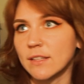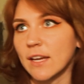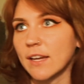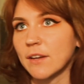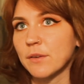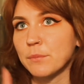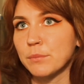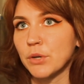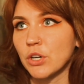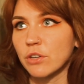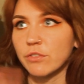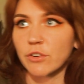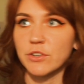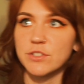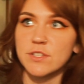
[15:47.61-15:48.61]
like book
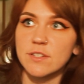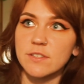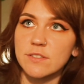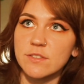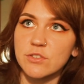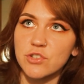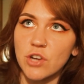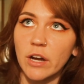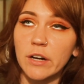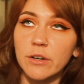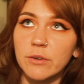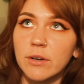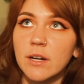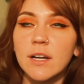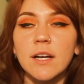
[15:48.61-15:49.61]
versus
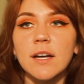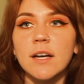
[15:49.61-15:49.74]
show.